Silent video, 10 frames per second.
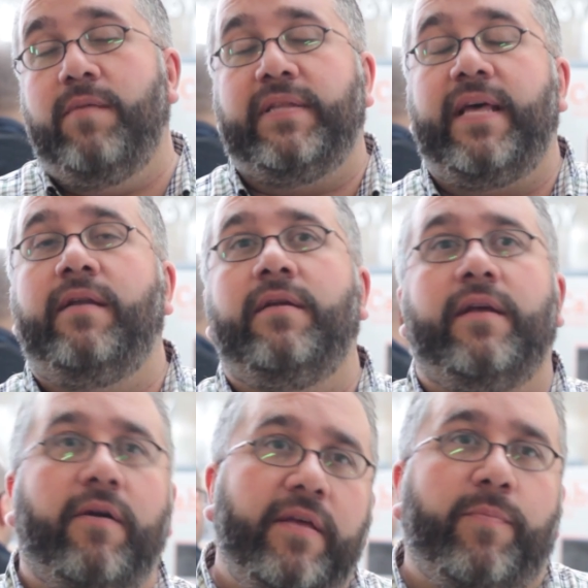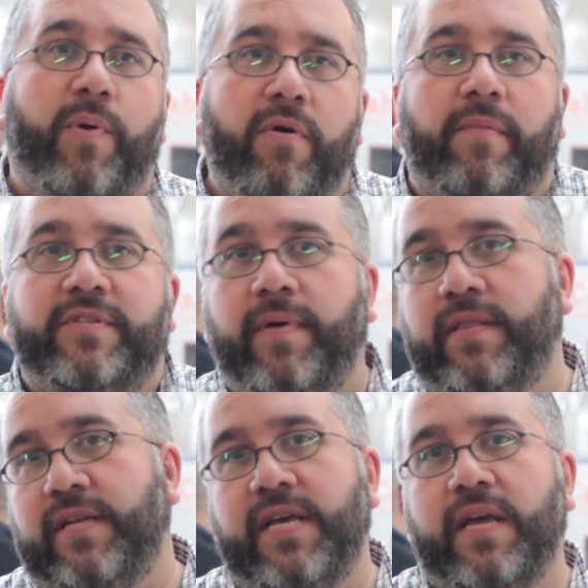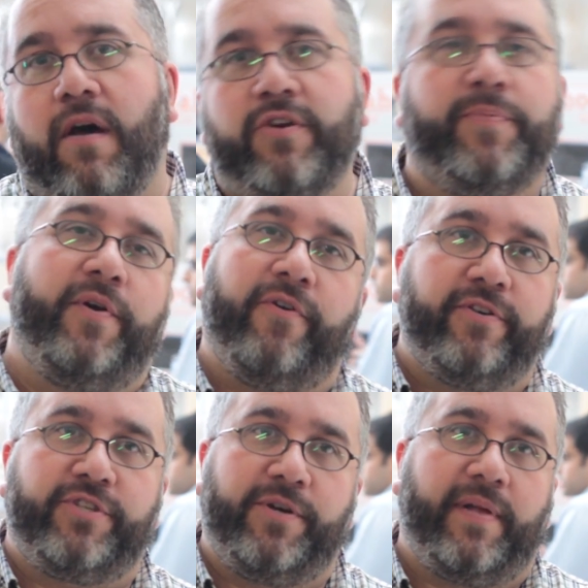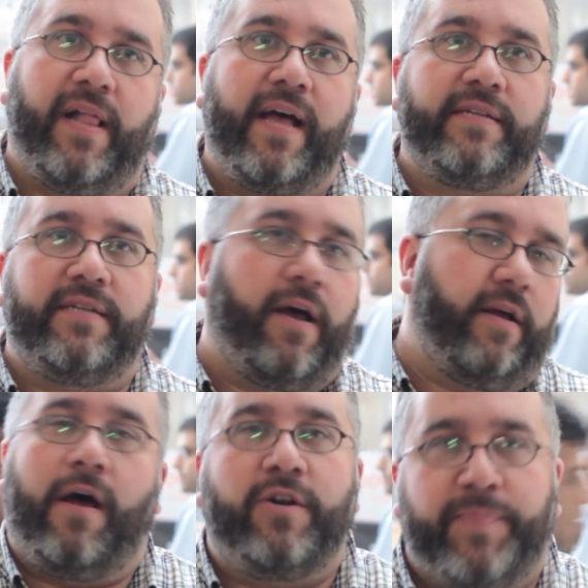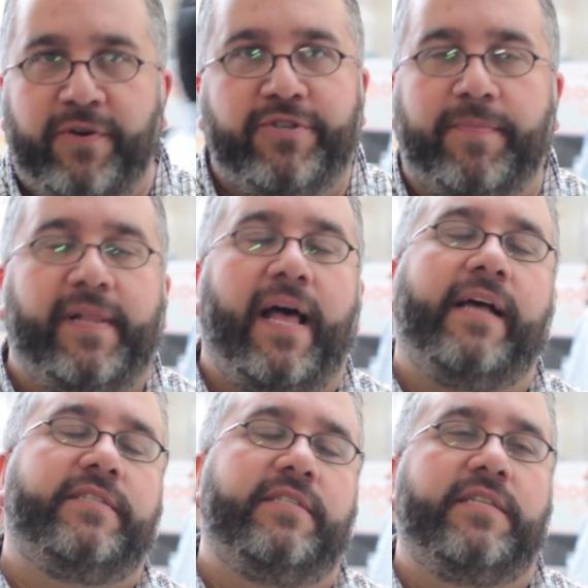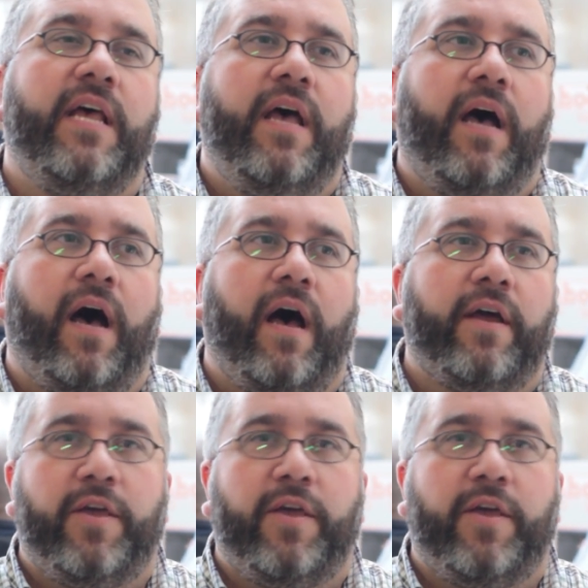but then you know in the program as well they take entrepreneurship class, uh, entrepreneurship classes, uh,